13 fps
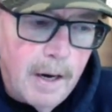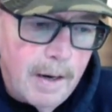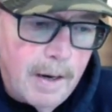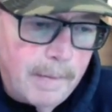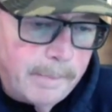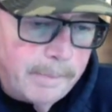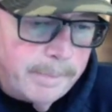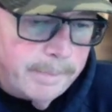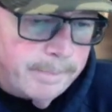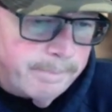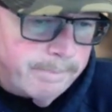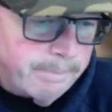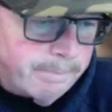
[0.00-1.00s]
Um,
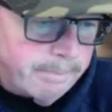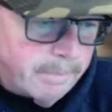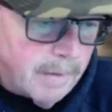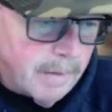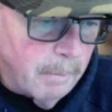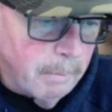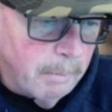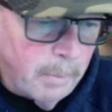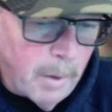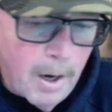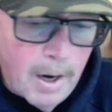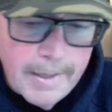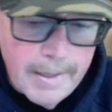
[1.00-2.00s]

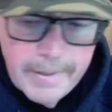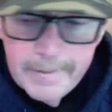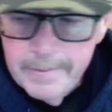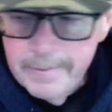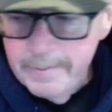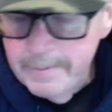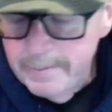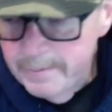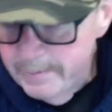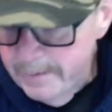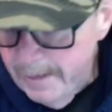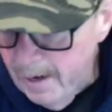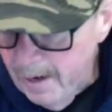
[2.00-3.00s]
but
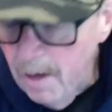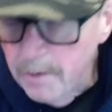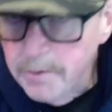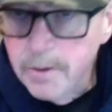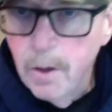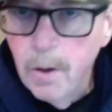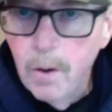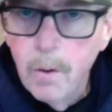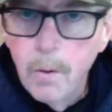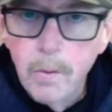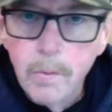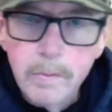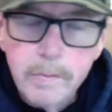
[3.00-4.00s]
they
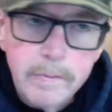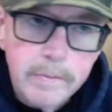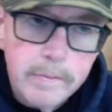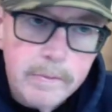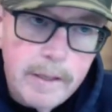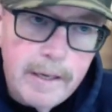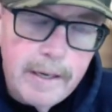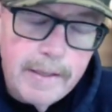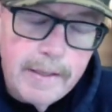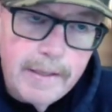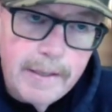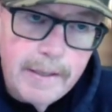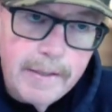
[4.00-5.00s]
also,
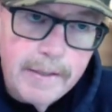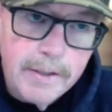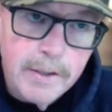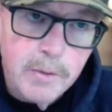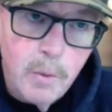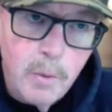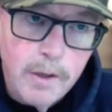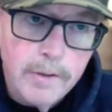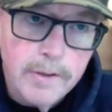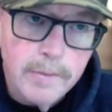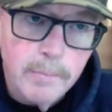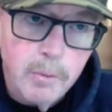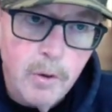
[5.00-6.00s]
and, and this is what
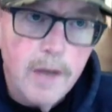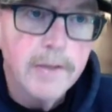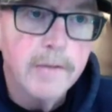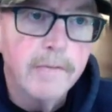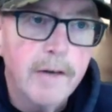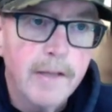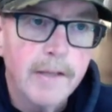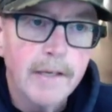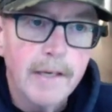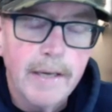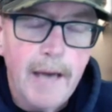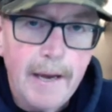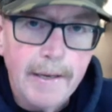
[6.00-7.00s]
is impressive, and I think
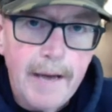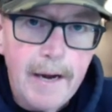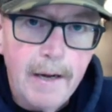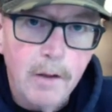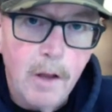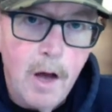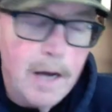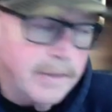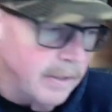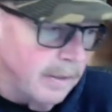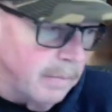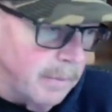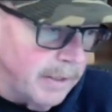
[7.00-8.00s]
it got kind of
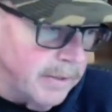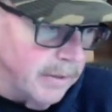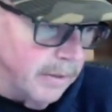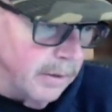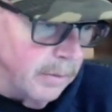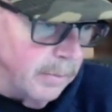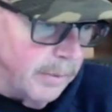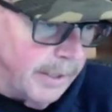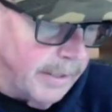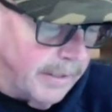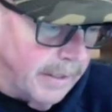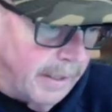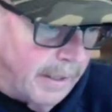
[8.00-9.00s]
lost in the mix a little
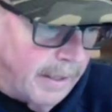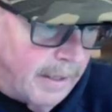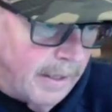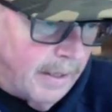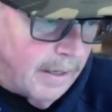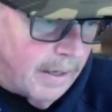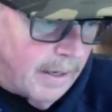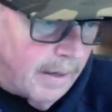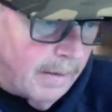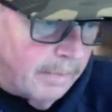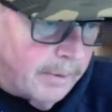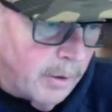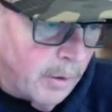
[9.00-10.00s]
bit.
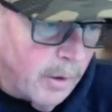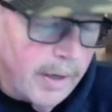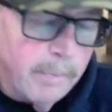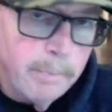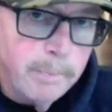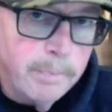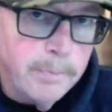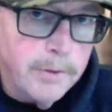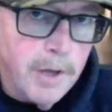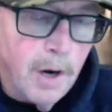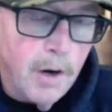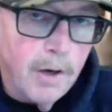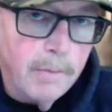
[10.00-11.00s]
Uh, Peoria
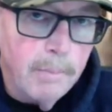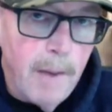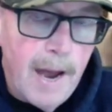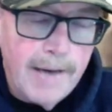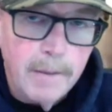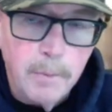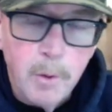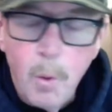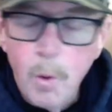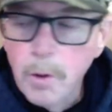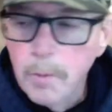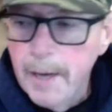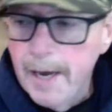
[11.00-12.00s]
started back up
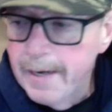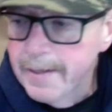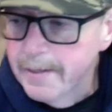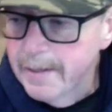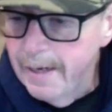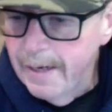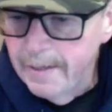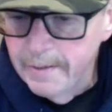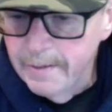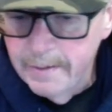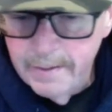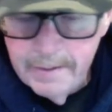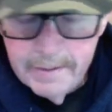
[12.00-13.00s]
quarterback, and
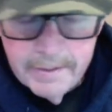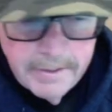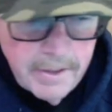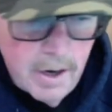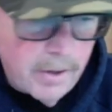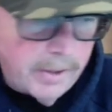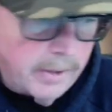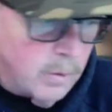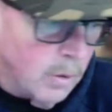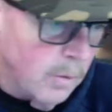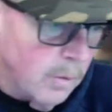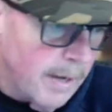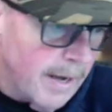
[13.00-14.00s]
uh, starting
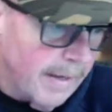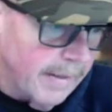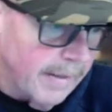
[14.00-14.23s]
quarterback